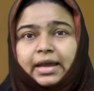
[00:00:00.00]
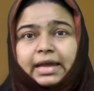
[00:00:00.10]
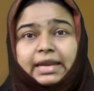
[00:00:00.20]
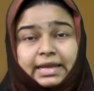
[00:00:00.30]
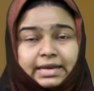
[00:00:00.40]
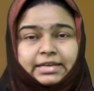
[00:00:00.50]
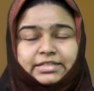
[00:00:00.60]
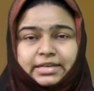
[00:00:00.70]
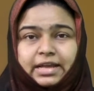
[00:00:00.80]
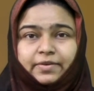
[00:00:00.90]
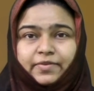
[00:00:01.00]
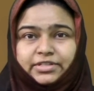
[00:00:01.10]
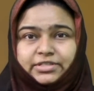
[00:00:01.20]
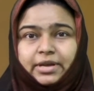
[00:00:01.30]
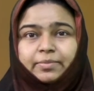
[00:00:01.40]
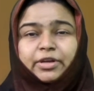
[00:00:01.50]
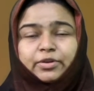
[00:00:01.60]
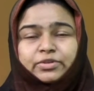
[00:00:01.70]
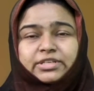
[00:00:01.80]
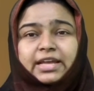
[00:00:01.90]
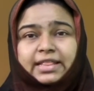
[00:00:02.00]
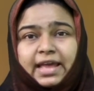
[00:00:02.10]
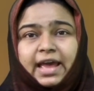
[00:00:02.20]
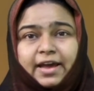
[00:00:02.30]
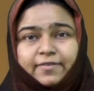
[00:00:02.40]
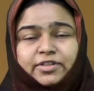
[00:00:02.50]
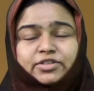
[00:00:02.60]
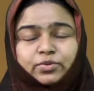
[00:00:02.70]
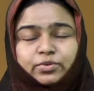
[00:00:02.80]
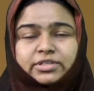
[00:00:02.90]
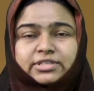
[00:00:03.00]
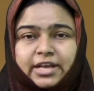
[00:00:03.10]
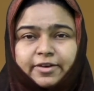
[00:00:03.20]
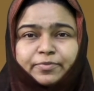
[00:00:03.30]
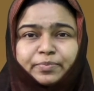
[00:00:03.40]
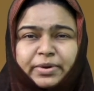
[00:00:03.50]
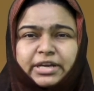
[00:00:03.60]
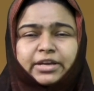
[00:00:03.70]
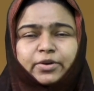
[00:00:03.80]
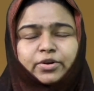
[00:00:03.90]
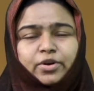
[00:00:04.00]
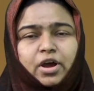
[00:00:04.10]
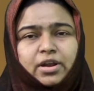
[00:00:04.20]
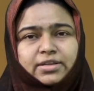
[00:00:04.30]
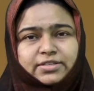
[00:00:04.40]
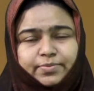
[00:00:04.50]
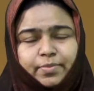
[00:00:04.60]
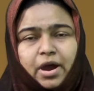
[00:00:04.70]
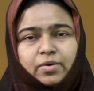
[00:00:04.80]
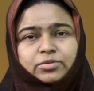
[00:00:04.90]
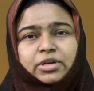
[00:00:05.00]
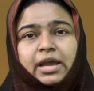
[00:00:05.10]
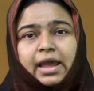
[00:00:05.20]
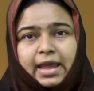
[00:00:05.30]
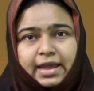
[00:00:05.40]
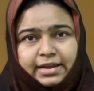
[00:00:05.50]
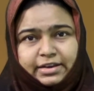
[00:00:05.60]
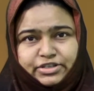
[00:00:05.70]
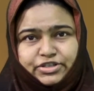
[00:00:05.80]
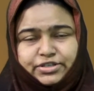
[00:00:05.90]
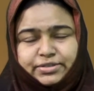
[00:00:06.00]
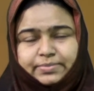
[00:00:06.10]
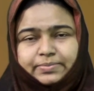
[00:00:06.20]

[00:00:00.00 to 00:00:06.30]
in English language. I mean to say, the students have pretty good knowledge about English.